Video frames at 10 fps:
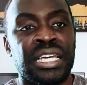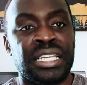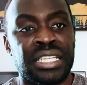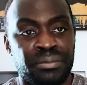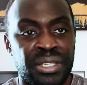
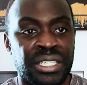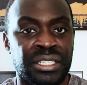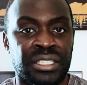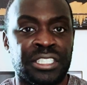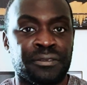
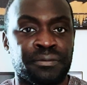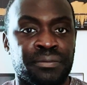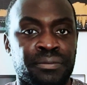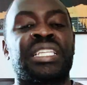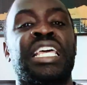immediately.
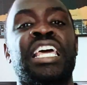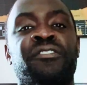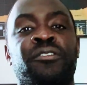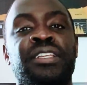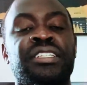If
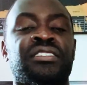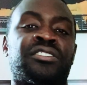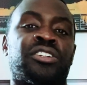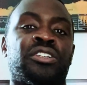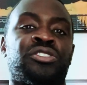you need to
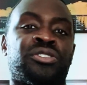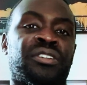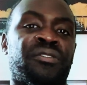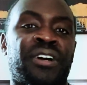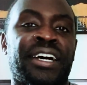charge your
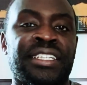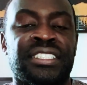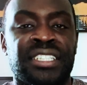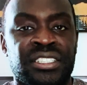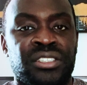device,
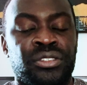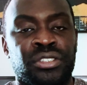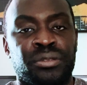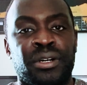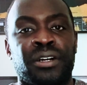such as your
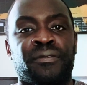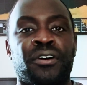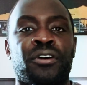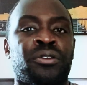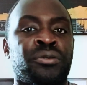
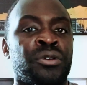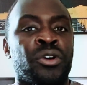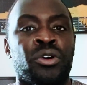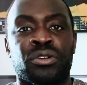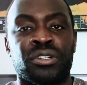smartphone
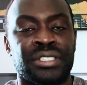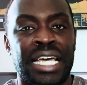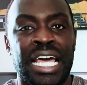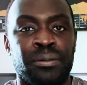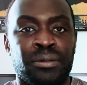or your
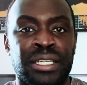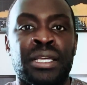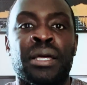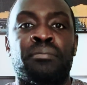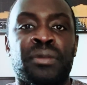tablet,
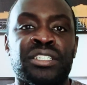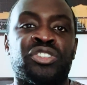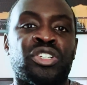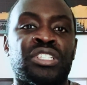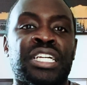make
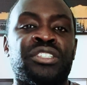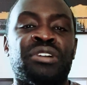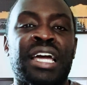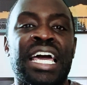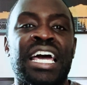sure that you
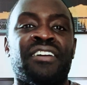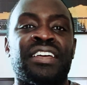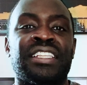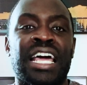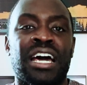have
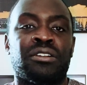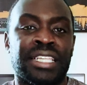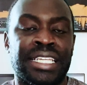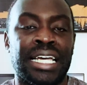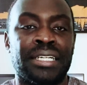an
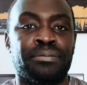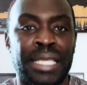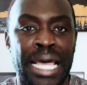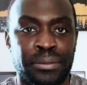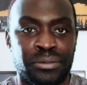outlet
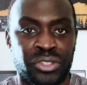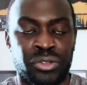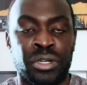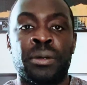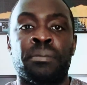
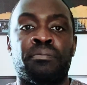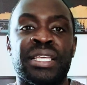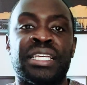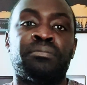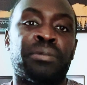adapter.
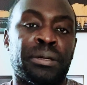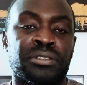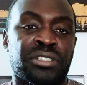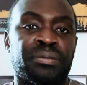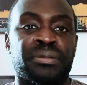Many public
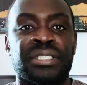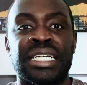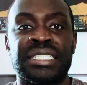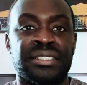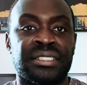
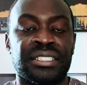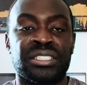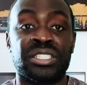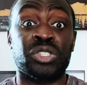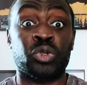transportation
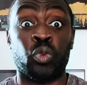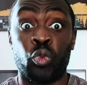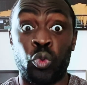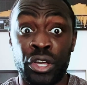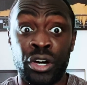systems
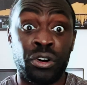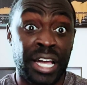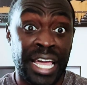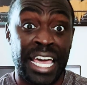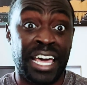will
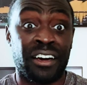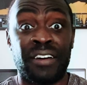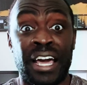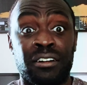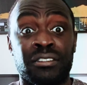have
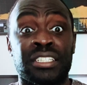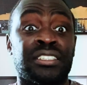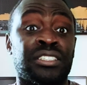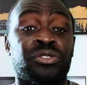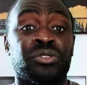outlets
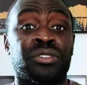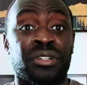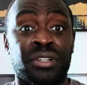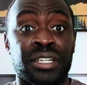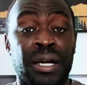that you can
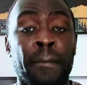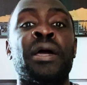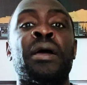hook up,